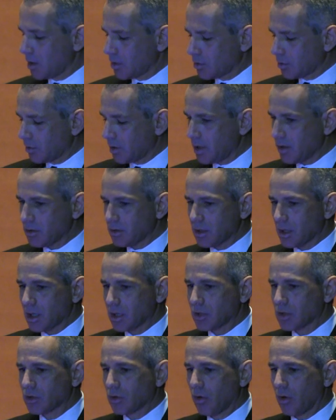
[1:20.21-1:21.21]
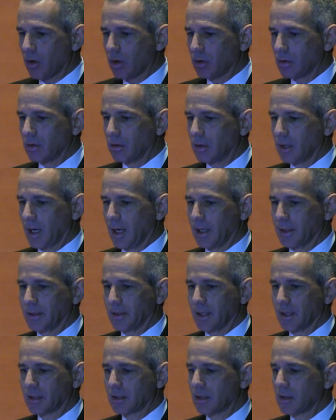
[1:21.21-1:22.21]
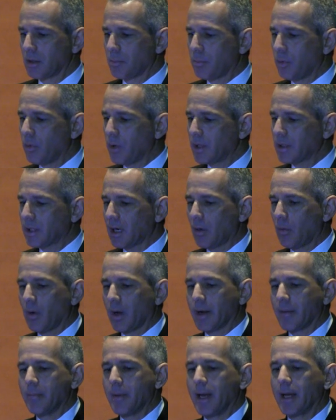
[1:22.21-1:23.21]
So here's the historical context, and the point I want to